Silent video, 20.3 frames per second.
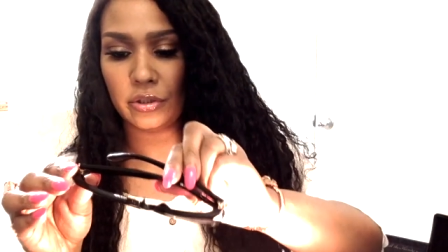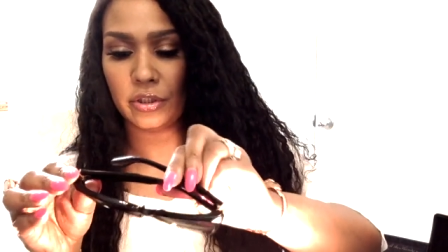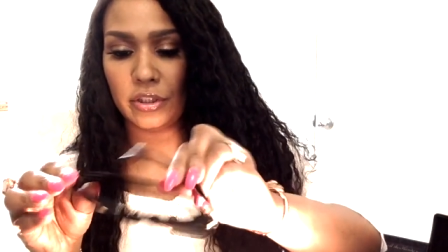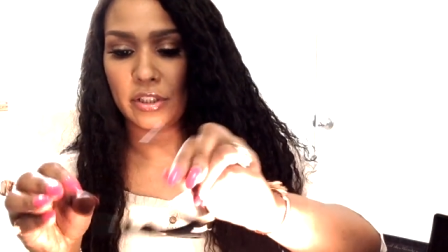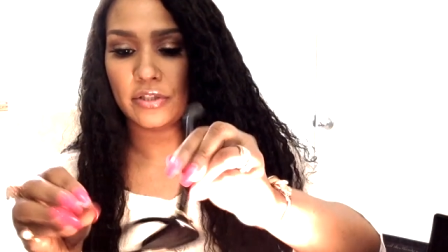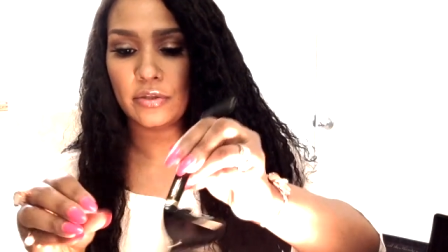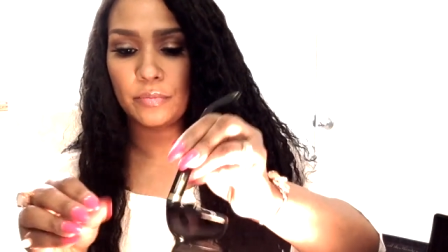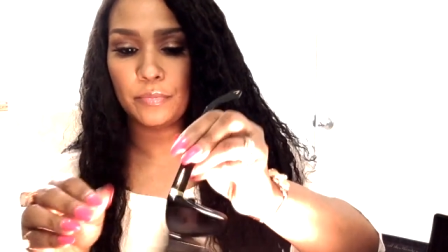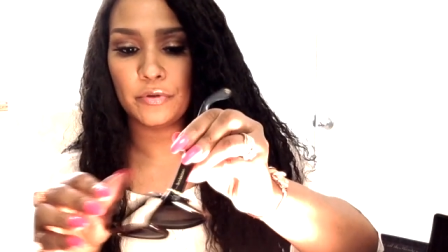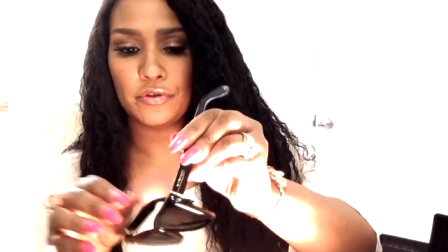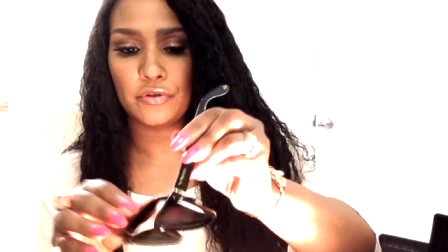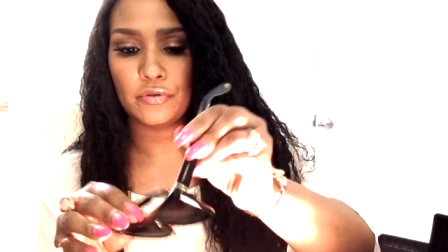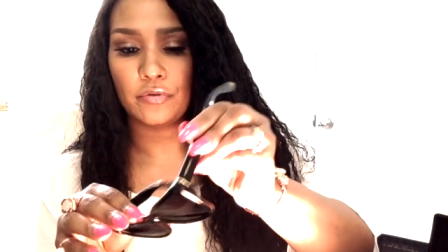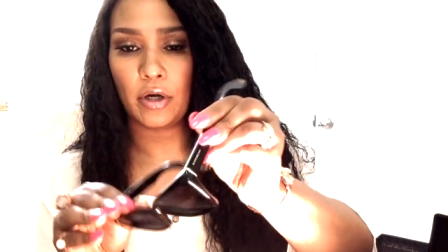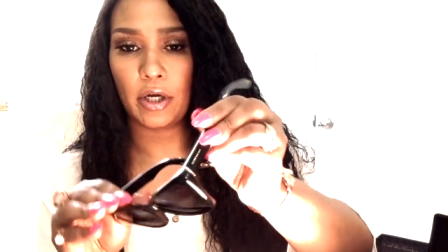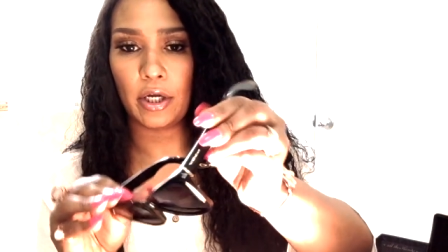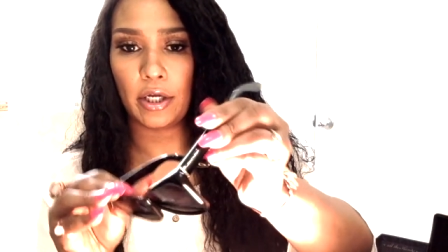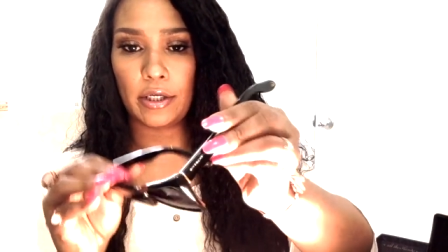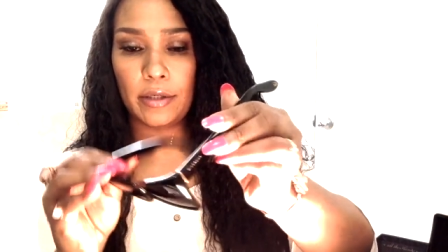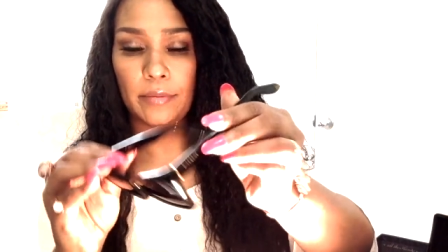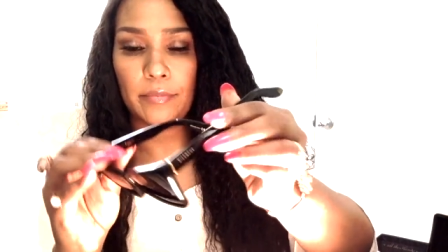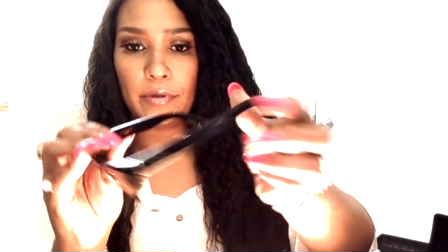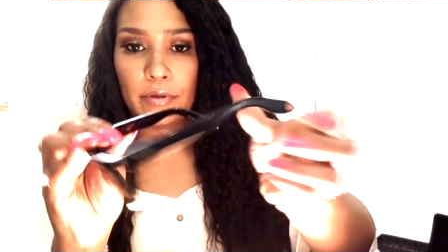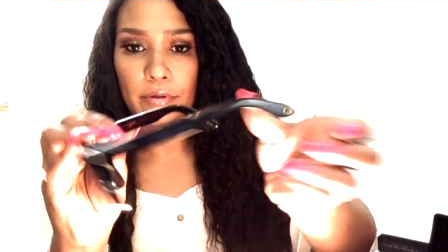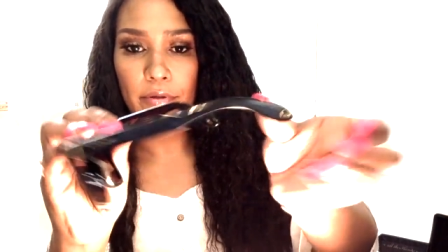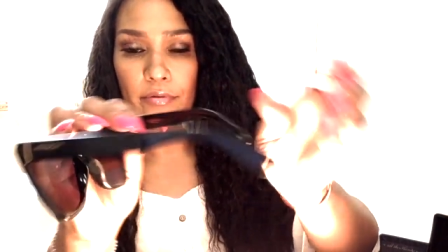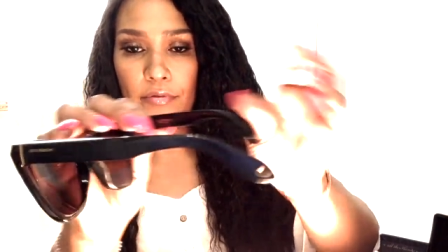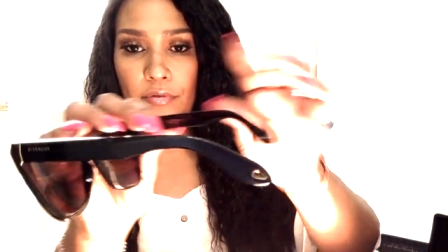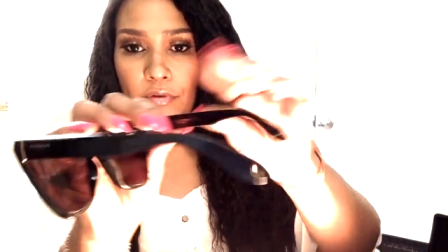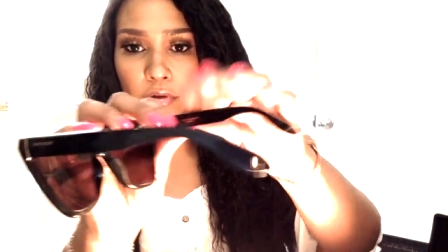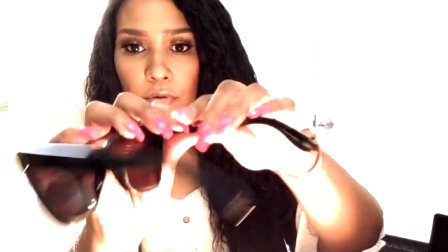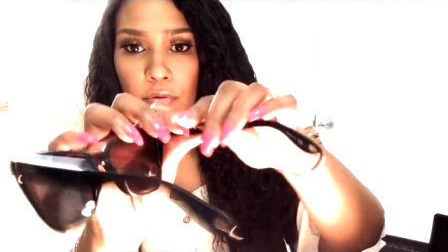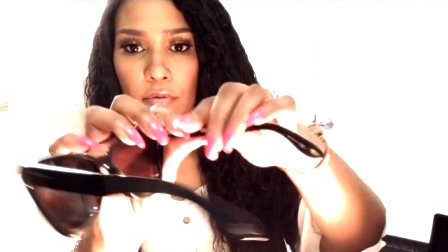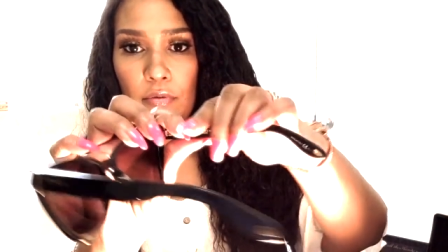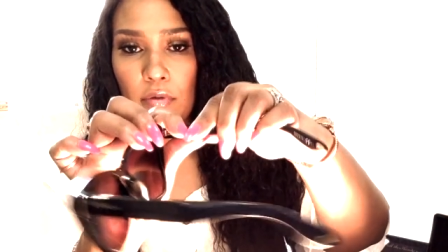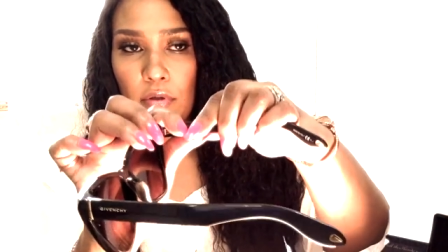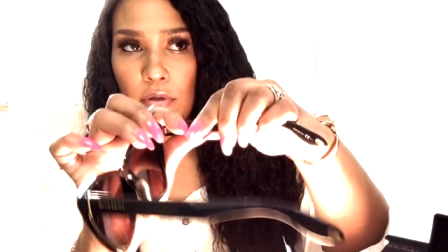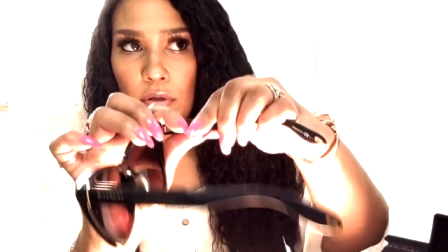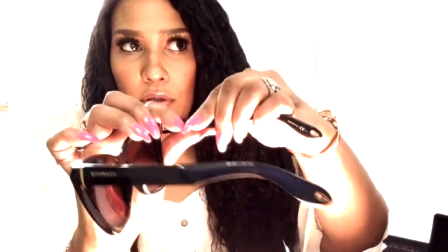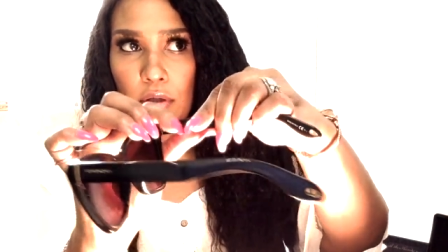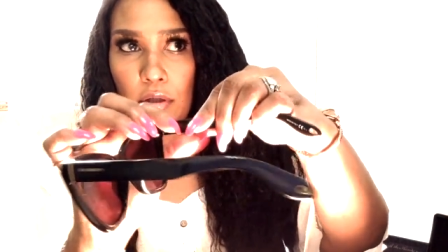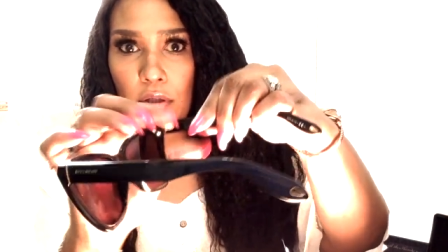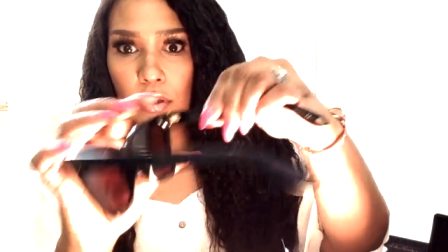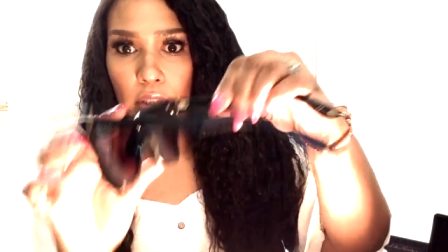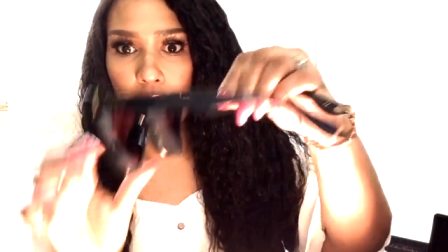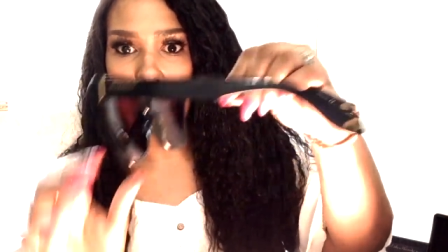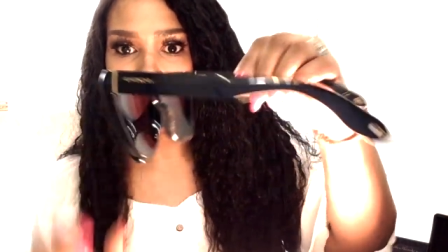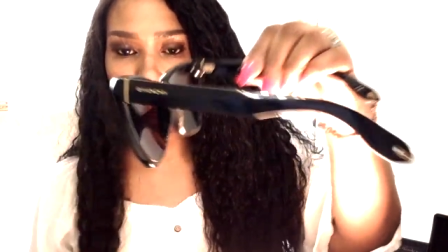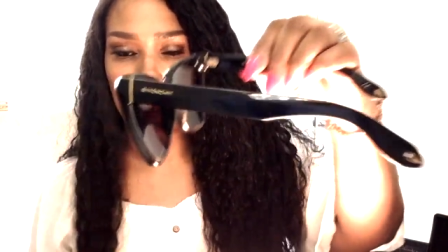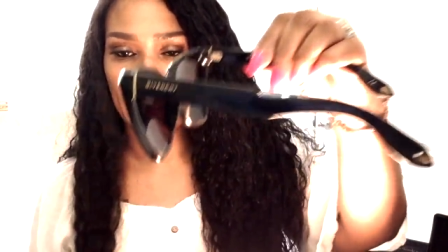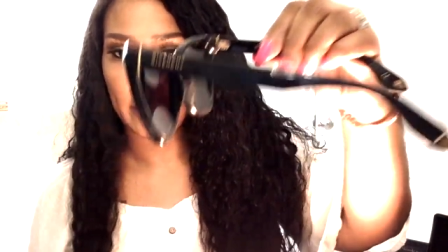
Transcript: These are prescribed, so like